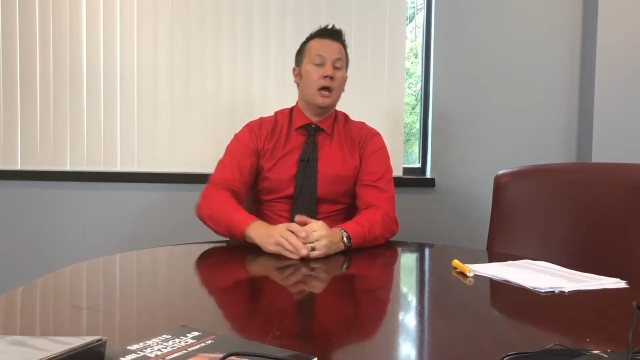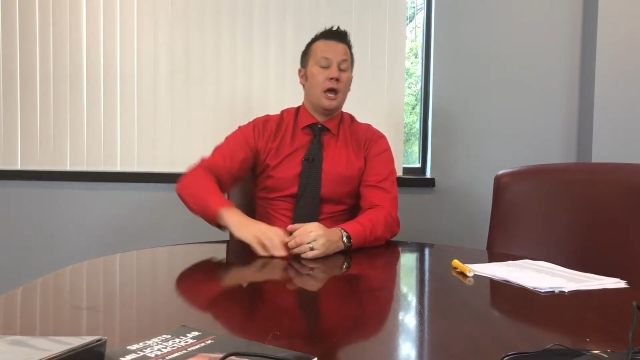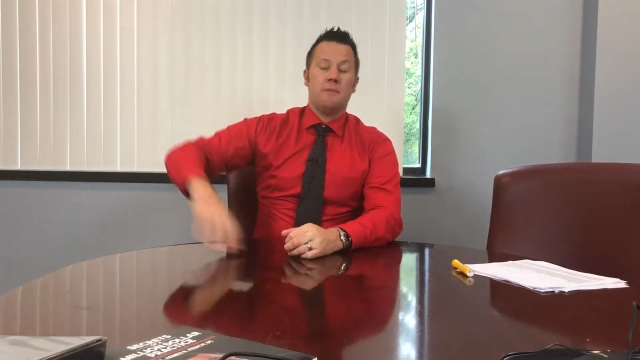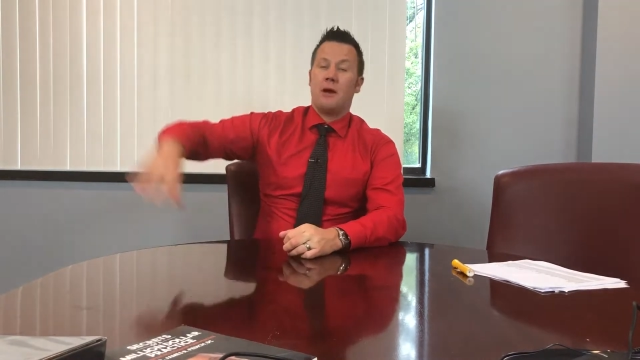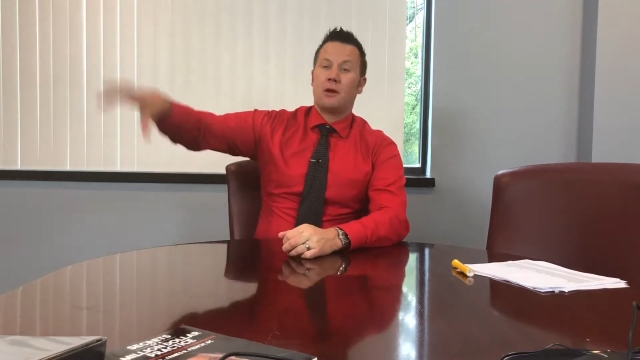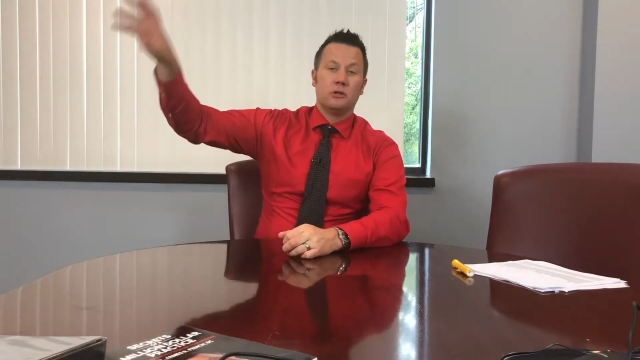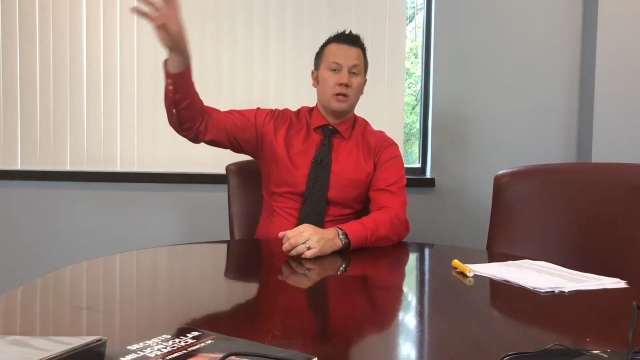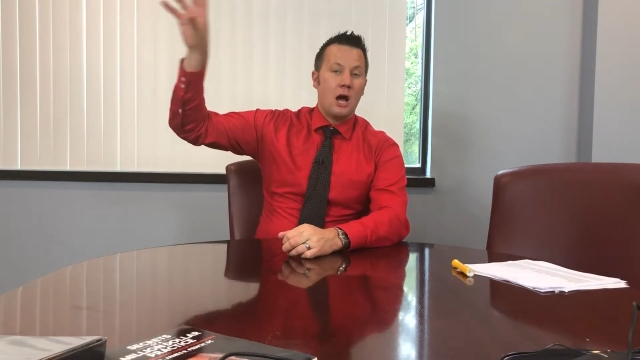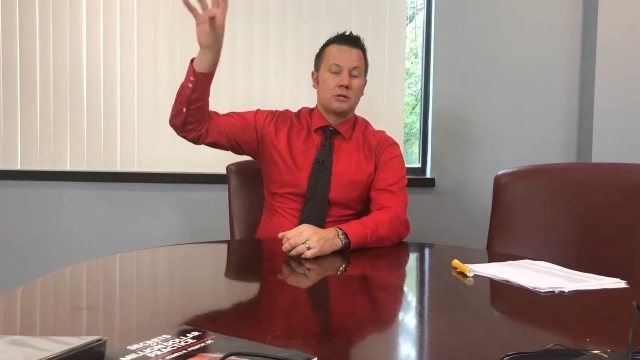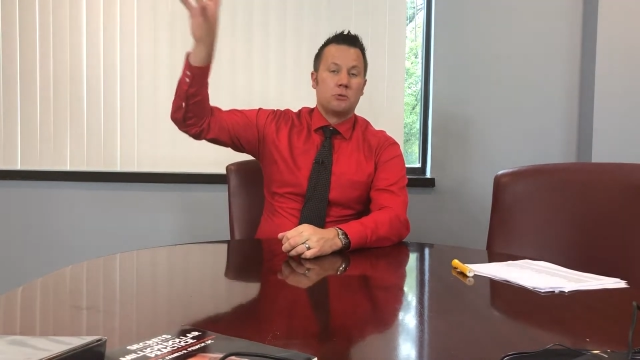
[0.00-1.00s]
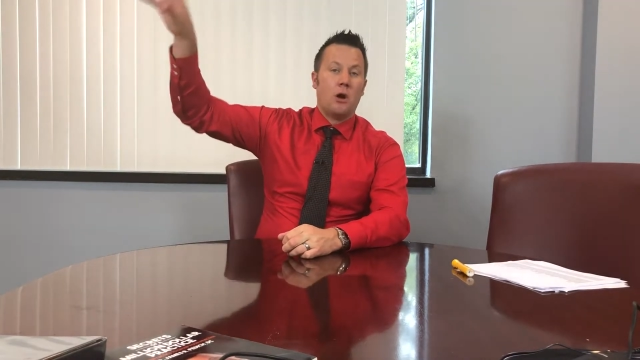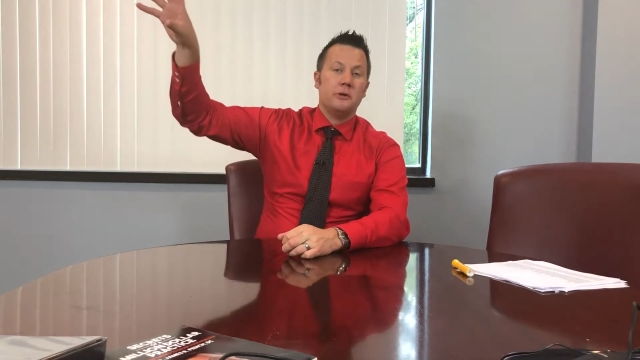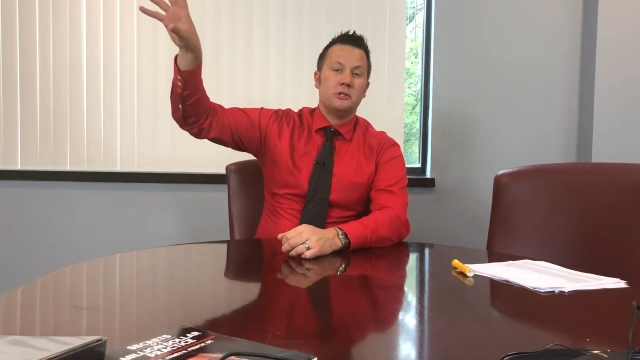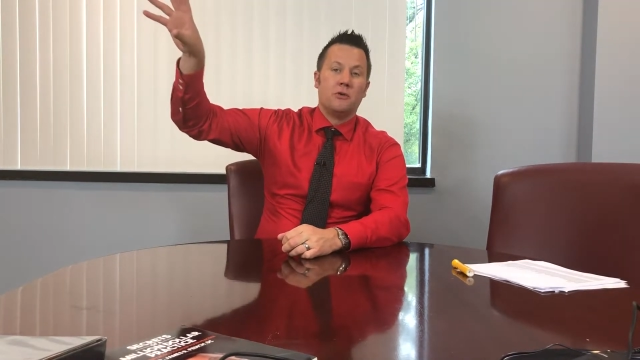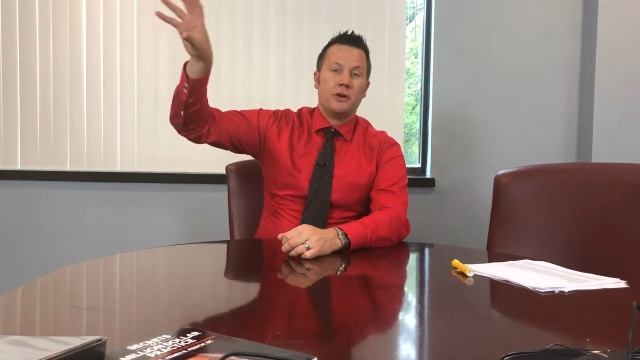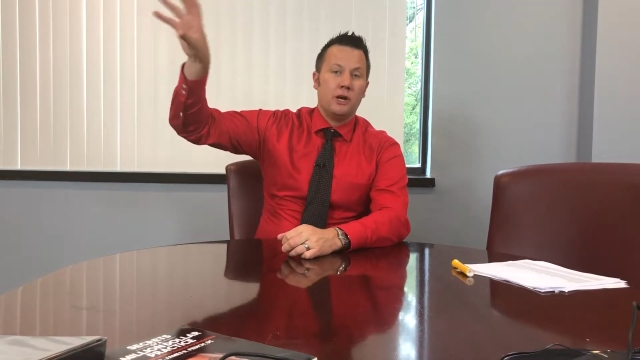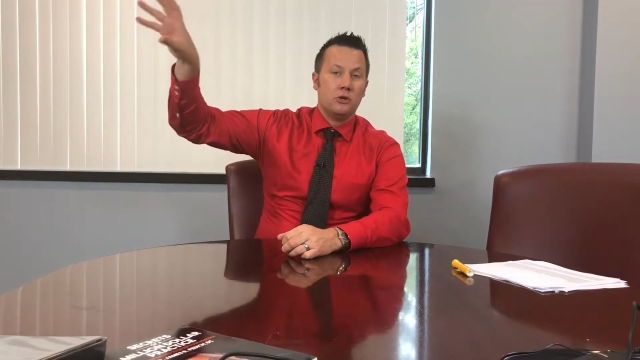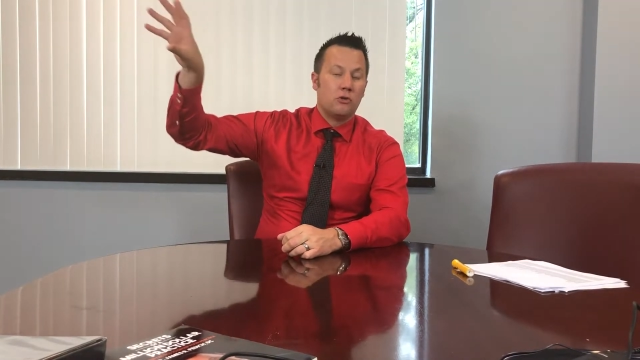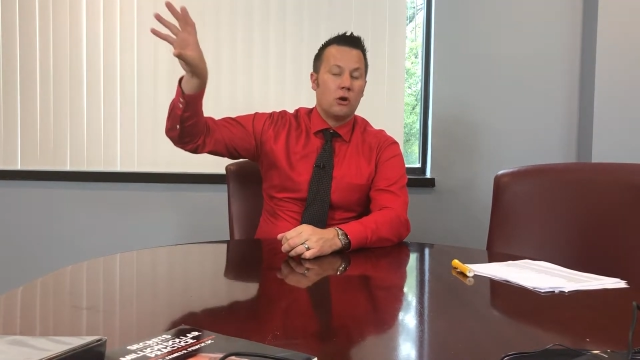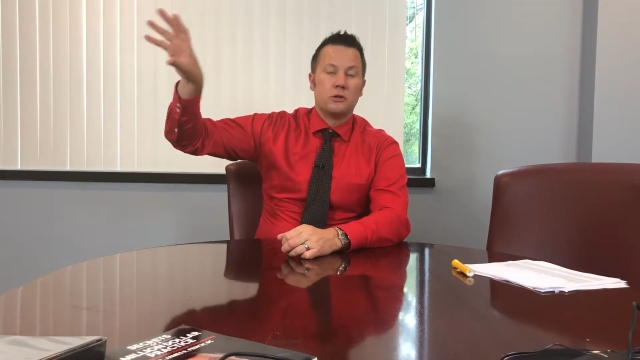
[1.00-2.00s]
And the medical docs were always over
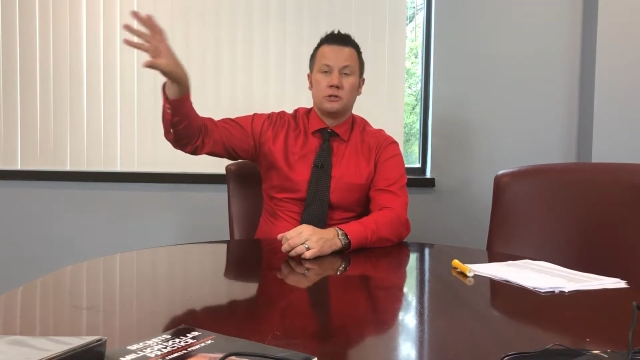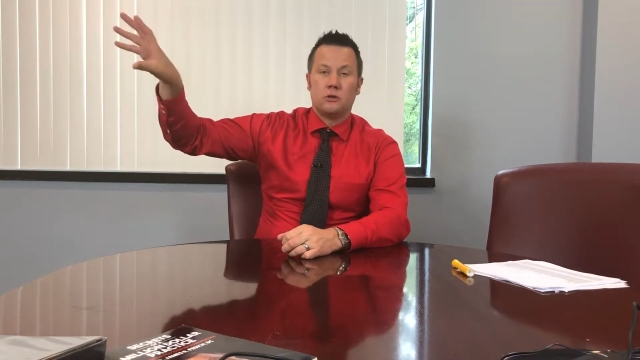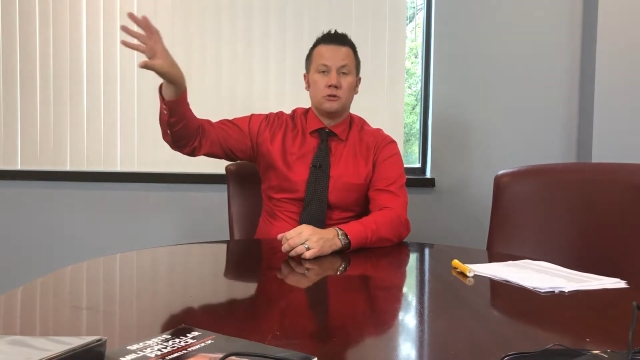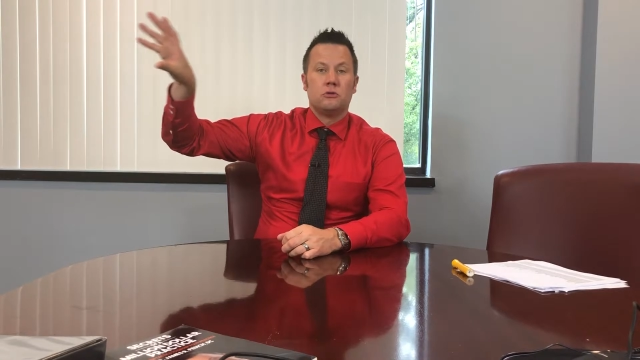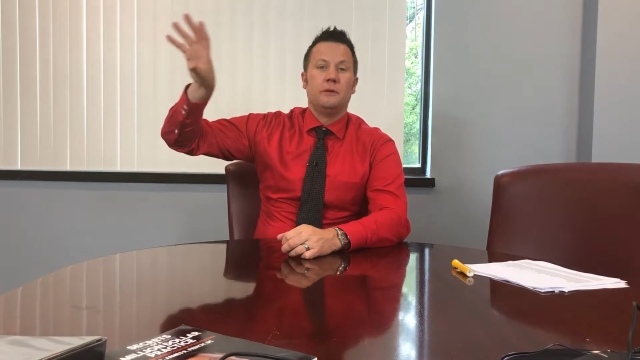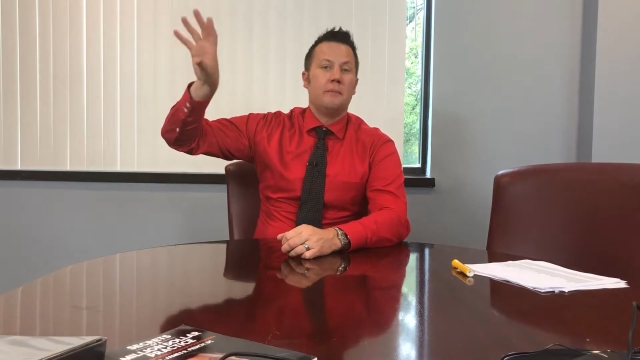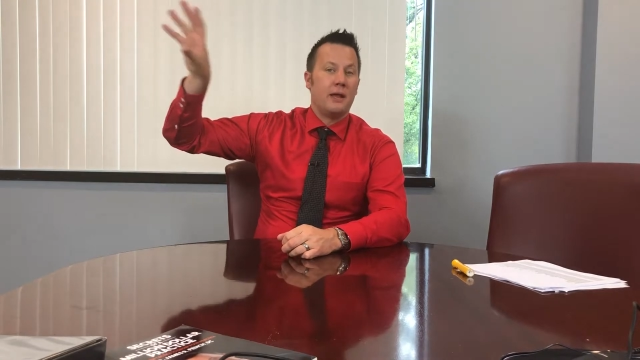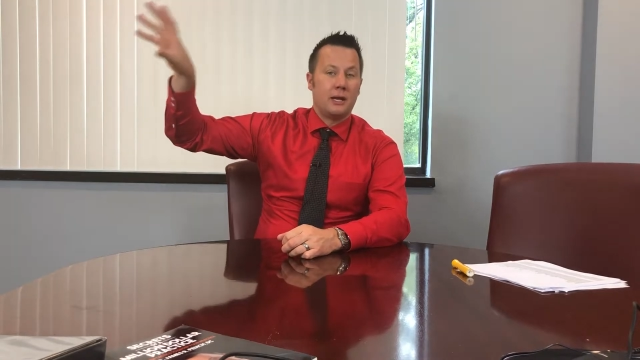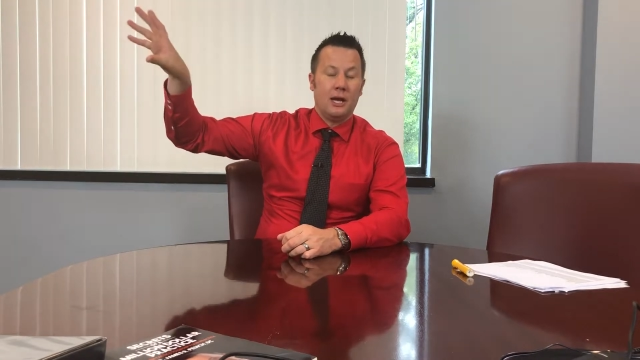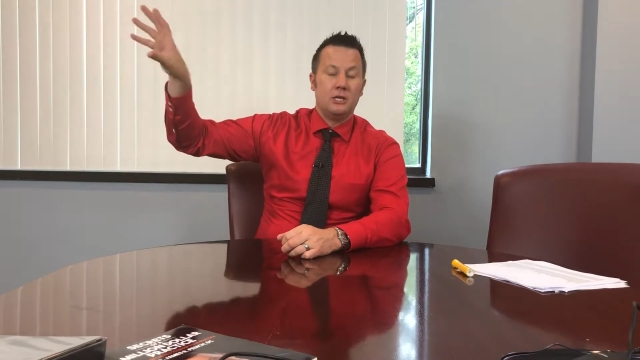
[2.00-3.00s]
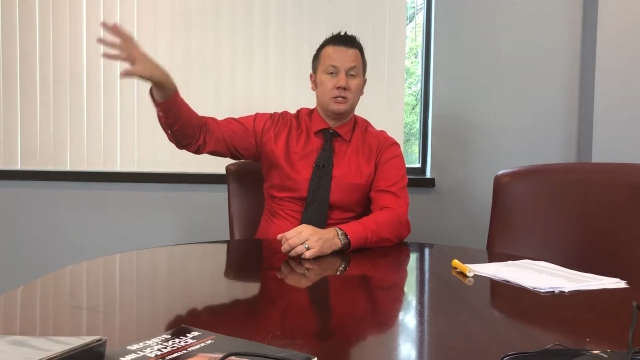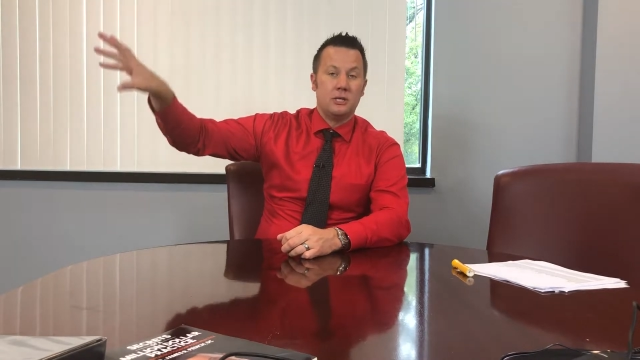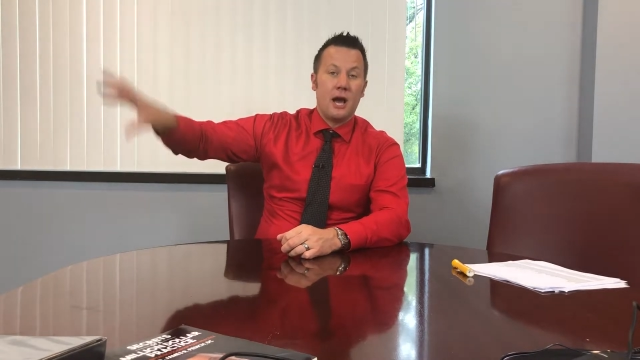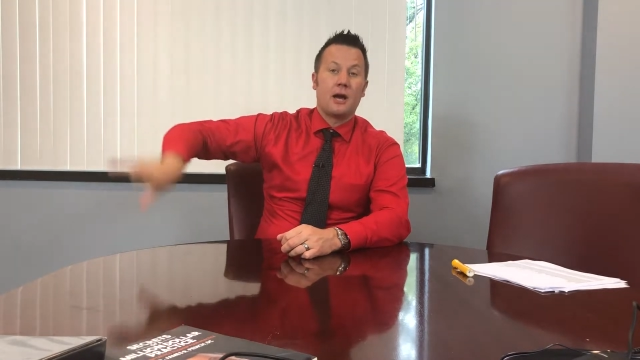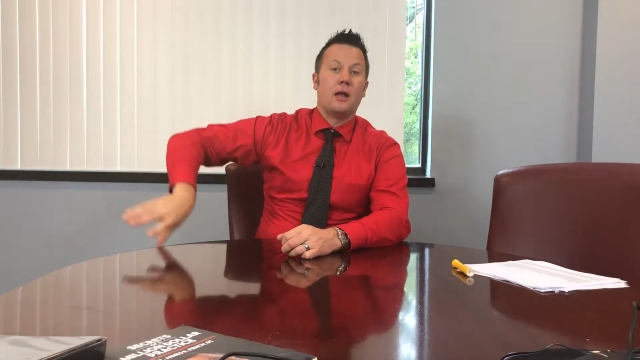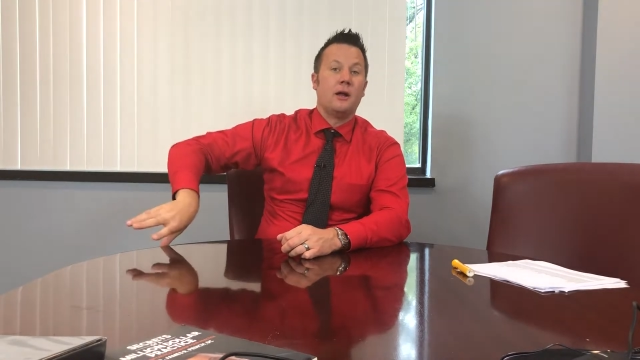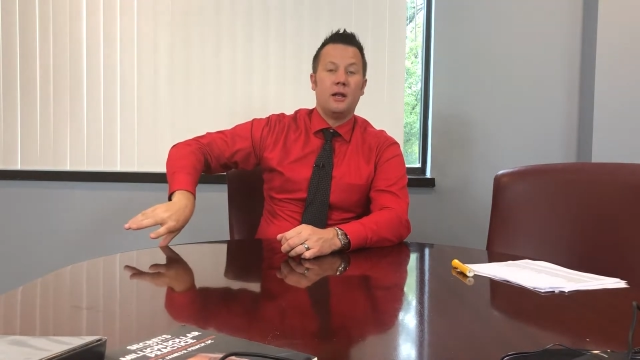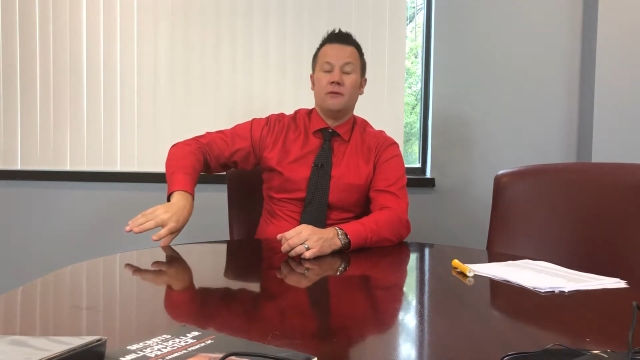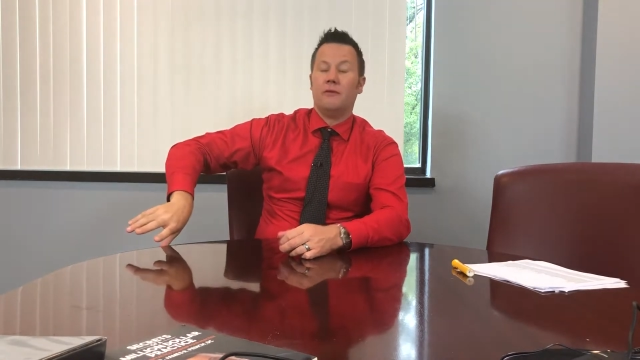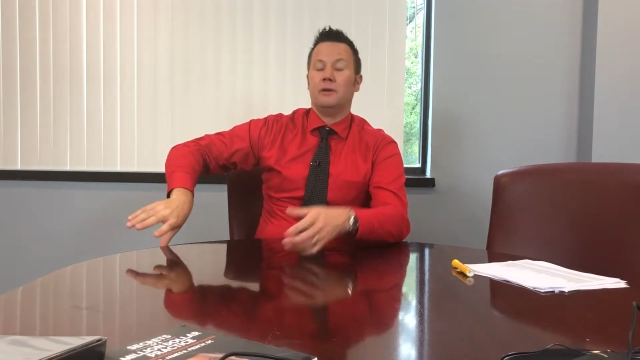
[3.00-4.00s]
here, drugs, surgery, medications, that kind of
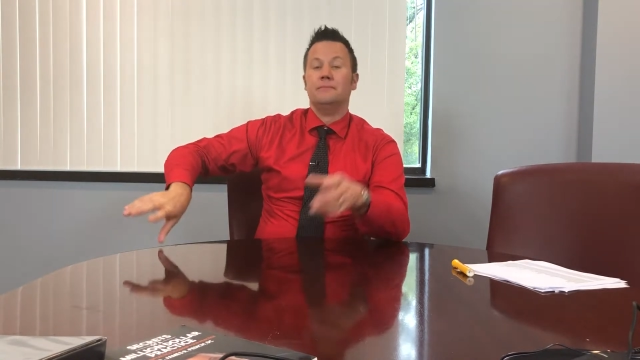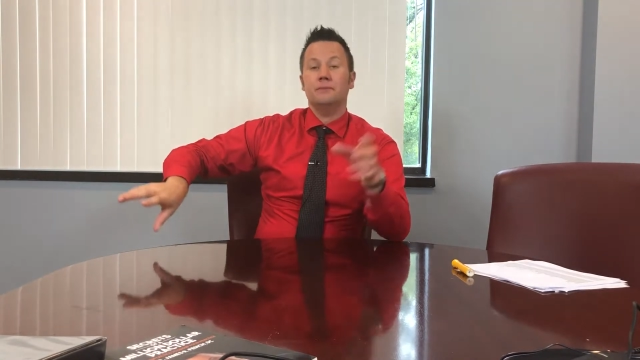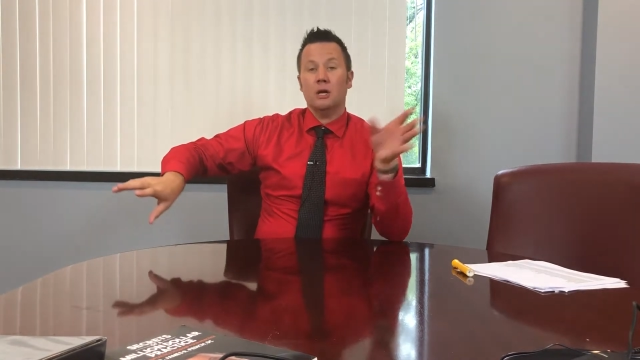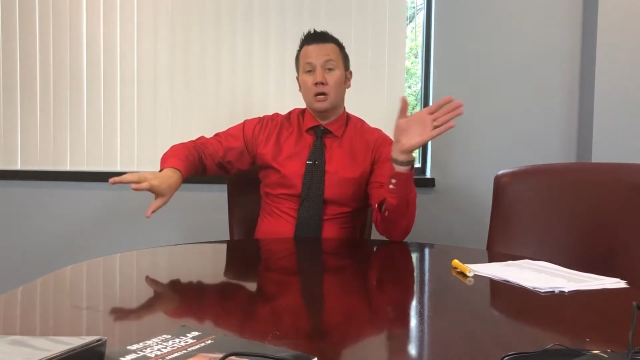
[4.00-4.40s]
end of it.